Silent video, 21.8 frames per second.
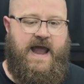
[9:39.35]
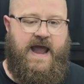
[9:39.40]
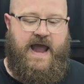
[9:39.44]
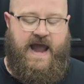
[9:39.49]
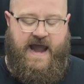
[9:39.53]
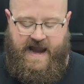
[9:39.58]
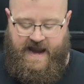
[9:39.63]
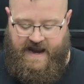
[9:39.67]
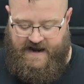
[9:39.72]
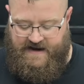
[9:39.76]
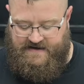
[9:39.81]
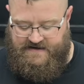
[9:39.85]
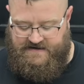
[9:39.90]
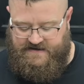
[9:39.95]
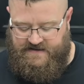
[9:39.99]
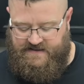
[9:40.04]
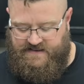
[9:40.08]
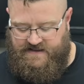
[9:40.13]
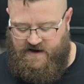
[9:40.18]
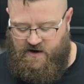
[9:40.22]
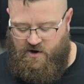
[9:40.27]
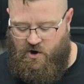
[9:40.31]
And
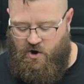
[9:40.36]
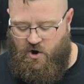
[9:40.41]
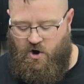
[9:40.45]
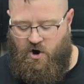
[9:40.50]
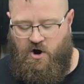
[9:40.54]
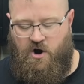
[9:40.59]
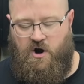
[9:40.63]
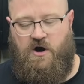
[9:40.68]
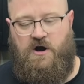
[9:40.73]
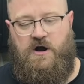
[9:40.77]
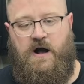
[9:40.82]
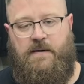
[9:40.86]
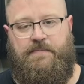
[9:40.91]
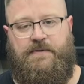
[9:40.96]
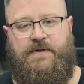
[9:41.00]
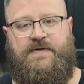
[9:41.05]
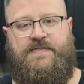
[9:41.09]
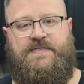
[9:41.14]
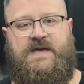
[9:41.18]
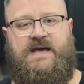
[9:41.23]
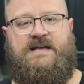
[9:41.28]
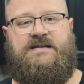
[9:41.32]
there are a couple
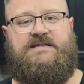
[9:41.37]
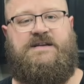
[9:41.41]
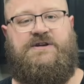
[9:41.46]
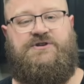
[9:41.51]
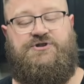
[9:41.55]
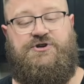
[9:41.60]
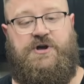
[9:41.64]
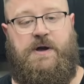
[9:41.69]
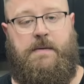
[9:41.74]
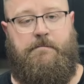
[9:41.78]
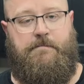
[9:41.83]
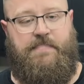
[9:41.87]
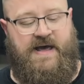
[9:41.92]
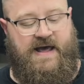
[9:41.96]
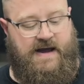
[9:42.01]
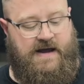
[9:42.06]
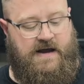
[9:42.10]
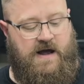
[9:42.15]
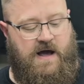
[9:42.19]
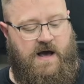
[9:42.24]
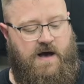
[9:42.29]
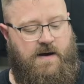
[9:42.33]
of things that you can
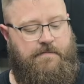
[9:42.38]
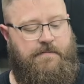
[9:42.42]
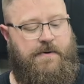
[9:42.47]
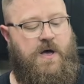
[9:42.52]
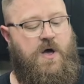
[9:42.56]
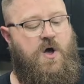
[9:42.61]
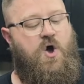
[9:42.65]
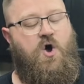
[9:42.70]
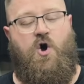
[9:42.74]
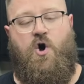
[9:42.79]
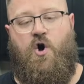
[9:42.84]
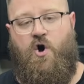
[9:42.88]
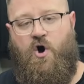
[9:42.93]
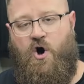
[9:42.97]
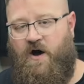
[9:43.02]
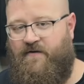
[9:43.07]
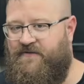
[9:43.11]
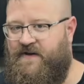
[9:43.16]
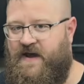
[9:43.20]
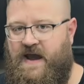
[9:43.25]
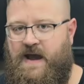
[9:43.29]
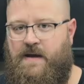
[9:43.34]
pick up
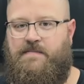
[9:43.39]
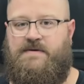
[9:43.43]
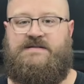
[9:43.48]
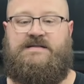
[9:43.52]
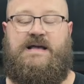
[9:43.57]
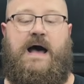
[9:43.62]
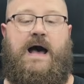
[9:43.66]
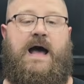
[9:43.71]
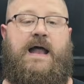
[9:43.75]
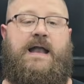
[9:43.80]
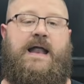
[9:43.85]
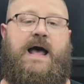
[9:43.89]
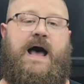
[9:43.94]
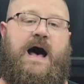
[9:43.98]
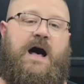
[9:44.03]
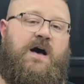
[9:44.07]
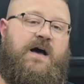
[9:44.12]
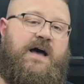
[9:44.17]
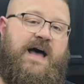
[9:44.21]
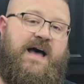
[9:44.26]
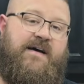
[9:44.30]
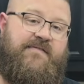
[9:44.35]
off of Amazon.
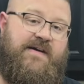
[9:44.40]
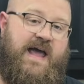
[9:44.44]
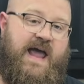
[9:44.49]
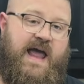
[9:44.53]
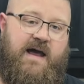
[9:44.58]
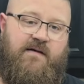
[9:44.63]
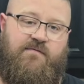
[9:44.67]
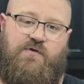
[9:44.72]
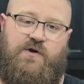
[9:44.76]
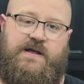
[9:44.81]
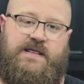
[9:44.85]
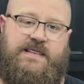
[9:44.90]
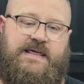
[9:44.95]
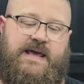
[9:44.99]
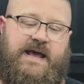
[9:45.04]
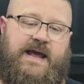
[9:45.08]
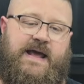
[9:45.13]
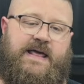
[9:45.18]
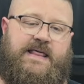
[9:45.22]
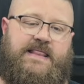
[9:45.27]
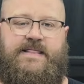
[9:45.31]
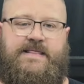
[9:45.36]
I'll have
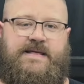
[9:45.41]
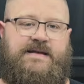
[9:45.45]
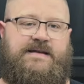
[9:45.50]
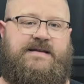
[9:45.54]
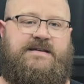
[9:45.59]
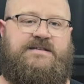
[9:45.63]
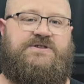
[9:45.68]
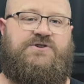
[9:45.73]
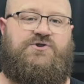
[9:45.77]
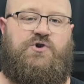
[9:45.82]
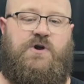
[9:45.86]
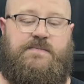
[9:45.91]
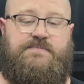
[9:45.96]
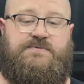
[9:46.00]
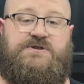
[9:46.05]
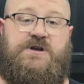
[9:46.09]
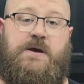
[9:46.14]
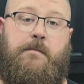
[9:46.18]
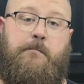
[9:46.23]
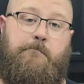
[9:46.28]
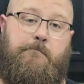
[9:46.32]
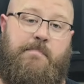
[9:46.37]
everything in the
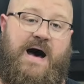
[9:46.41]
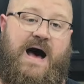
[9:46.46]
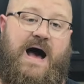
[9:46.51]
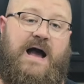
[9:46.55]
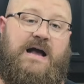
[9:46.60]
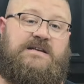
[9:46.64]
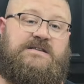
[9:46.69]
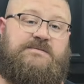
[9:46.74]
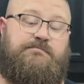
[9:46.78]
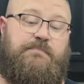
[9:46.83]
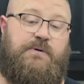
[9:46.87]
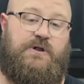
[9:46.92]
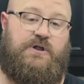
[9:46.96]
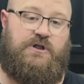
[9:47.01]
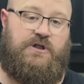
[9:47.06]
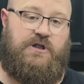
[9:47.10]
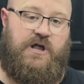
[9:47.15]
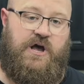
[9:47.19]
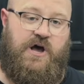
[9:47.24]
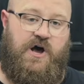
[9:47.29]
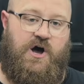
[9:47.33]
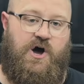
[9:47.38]
description box
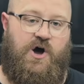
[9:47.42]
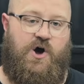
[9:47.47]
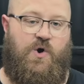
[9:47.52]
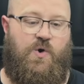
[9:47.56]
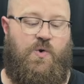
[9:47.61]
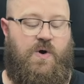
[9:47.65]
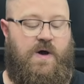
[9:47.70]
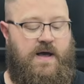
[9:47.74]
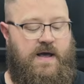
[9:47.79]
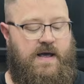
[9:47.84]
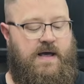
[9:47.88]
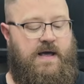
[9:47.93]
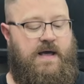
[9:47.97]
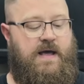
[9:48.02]
below.